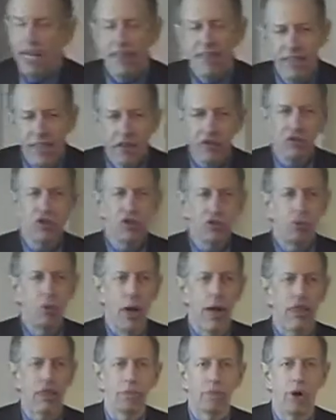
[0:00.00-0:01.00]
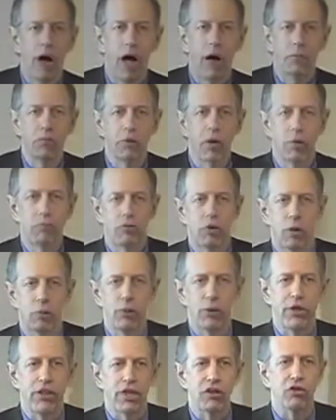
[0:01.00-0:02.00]
This is where the problem comes
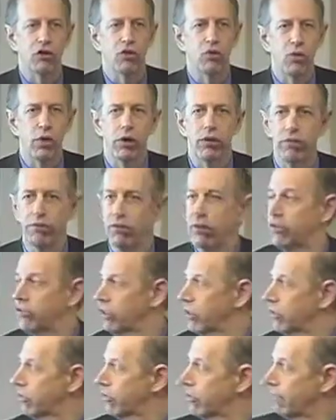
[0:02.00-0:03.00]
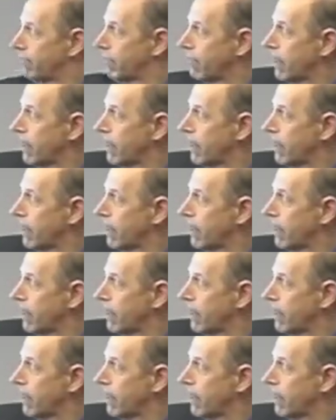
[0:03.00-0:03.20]
up with, is it real physics?